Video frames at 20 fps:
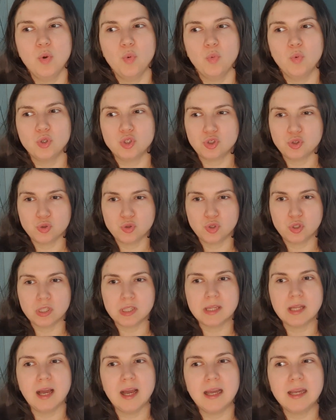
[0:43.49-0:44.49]
what you
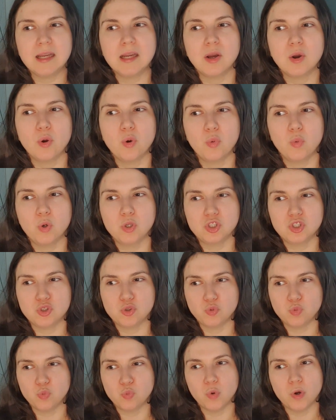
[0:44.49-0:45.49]
don't like or what
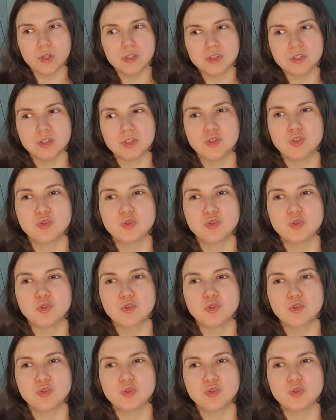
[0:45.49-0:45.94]
you want